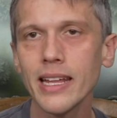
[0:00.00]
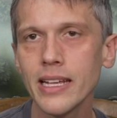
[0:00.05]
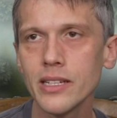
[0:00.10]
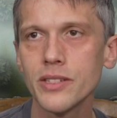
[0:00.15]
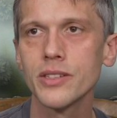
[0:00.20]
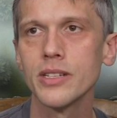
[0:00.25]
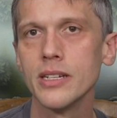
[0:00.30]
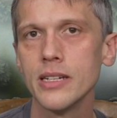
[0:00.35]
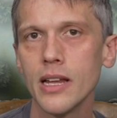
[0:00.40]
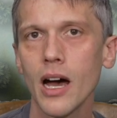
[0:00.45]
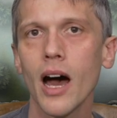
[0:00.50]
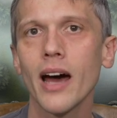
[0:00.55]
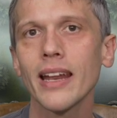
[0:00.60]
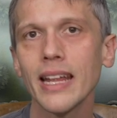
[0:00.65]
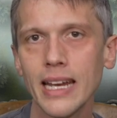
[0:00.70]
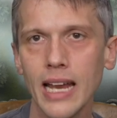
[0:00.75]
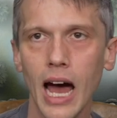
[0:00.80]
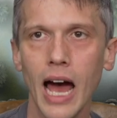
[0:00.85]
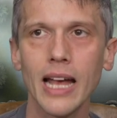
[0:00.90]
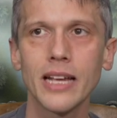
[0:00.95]
is not
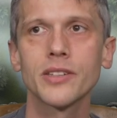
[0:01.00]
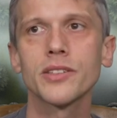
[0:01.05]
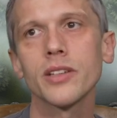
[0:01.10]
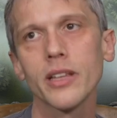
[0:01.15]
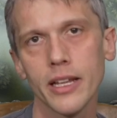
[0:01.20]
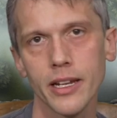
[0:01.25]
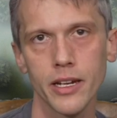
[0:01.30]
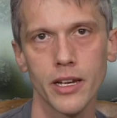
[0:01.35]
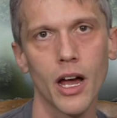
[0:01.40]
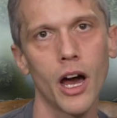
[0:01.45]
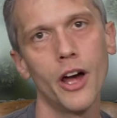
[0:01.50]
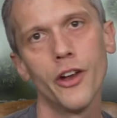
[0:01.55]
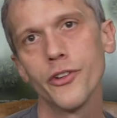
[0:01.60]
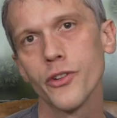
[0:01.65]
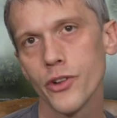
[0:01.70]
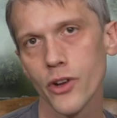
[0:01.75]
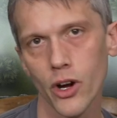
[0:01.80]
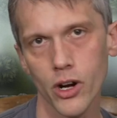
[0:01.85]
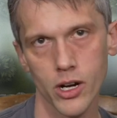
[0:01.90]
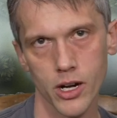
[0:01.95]
an isolated
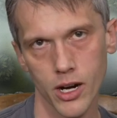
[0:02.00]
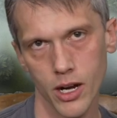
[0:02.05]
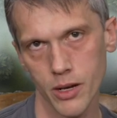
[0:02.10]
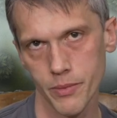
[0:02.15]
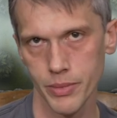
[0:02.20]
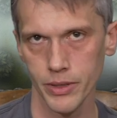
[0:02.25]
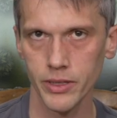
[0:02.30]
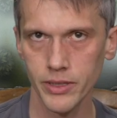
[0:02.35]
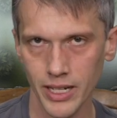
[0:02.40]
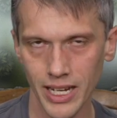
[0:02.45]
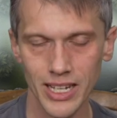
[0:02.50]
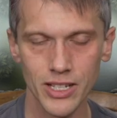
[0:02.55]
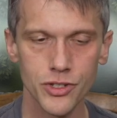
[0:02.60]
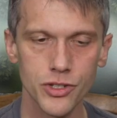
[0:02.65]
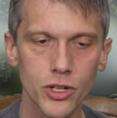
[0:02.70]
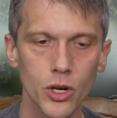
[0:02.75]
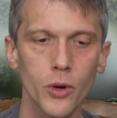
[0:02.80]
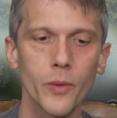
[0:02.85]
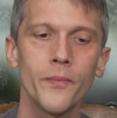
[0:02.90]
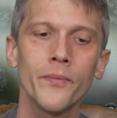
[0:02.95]
Underdark ability.
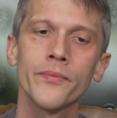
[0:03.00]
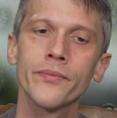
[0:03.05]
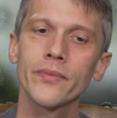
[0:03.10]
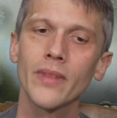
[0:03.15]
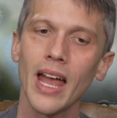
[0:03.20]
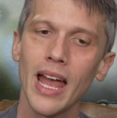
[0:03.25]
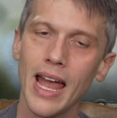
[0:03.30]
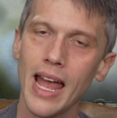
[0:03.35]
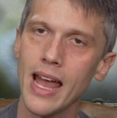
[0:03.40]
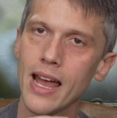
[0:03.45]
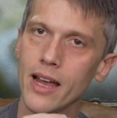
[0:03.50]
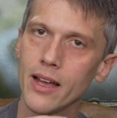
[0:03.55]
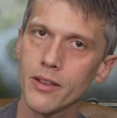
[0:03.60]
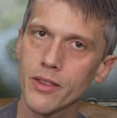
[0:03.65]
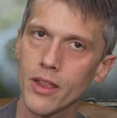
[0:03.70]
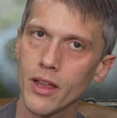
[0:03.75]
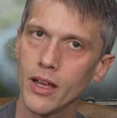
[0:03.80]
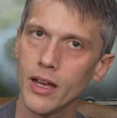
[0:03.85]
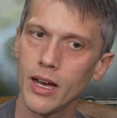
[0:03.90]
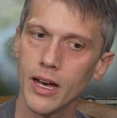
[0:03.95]
So
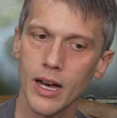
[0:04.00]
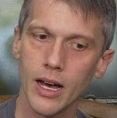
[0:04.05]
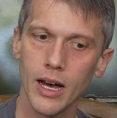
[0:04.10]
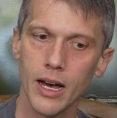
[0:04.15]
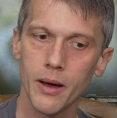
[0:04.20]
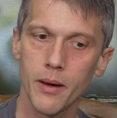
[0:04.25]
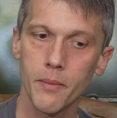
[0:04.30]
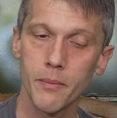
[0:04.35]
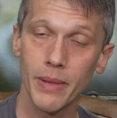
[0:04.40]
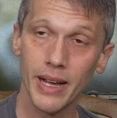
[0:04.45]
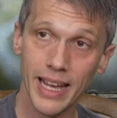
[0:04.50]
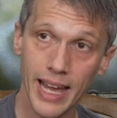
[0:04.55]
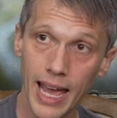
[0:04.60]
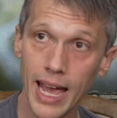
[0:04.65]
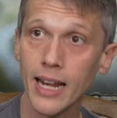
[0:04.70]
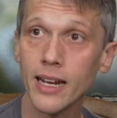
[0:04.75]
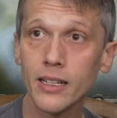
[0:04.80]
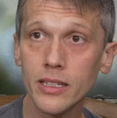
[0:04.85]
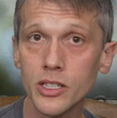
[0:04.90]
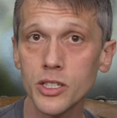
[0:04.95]

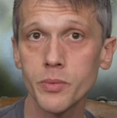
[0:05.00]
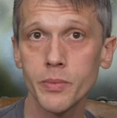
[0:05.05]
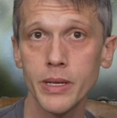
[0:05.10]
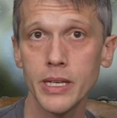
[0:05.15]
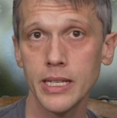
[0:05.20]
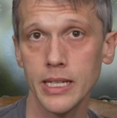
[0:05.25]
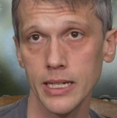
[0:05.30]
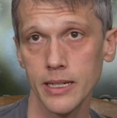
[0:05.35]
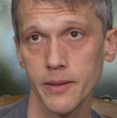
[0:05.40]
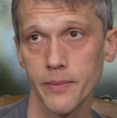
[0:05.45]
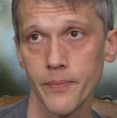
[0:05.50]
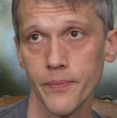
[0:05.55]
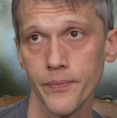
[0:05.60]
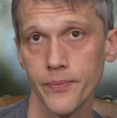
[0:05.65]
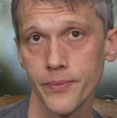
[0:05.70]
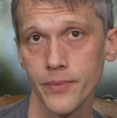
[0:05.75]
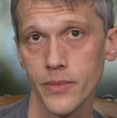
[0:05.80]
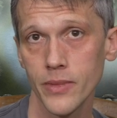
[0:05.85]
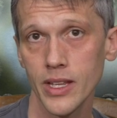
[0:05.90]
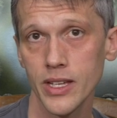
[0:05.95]
mechanically speaking,
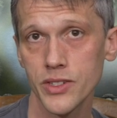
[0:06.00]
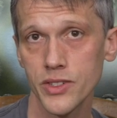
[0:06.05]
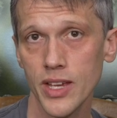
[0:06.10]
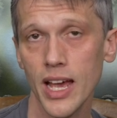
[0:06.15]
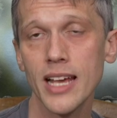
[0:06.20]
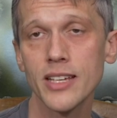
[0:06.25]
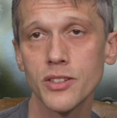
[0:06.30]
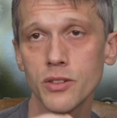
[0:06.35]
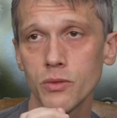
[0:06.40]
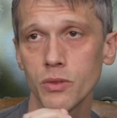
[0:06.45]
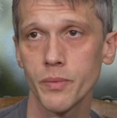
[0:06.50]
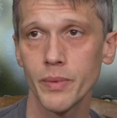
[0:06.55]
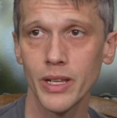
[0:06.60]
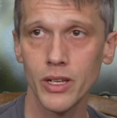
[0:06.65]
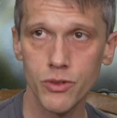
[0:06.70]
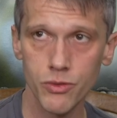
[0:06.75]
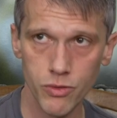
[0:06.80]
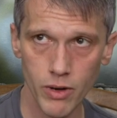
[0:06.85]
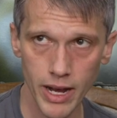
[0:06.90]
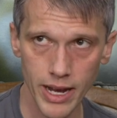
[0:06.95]
the assassin would be
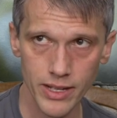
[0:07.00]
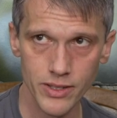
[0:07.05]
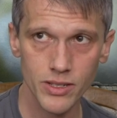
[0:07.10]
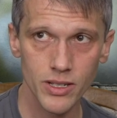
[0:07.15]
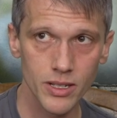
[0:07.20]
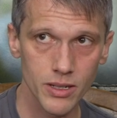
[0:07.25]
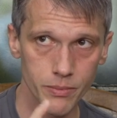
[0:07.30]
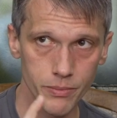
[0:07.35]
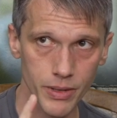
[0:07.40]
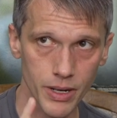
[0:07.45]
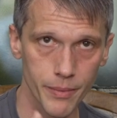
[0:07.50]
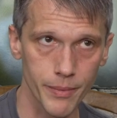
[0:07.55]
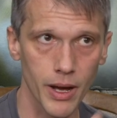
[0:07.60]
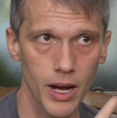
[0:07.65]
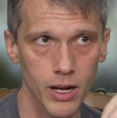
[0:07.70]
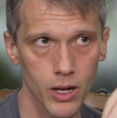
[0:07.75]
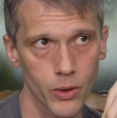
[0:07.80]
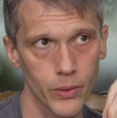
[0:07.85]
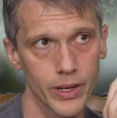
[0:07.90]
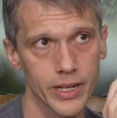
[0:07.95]
great, but I'm
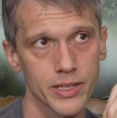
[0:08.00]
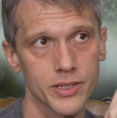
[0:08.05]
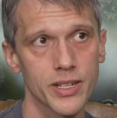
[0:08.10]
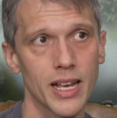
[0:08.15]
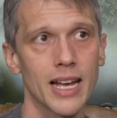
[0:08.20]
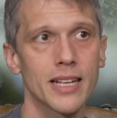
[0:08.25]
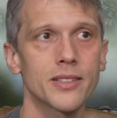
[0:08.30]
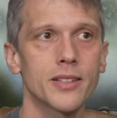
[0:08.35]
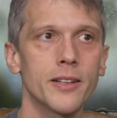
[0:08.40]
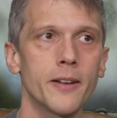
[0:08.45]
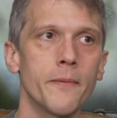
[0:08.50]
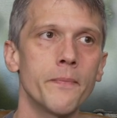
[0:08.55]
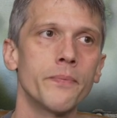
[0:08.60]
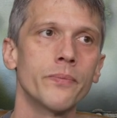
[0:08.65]
not going assassin.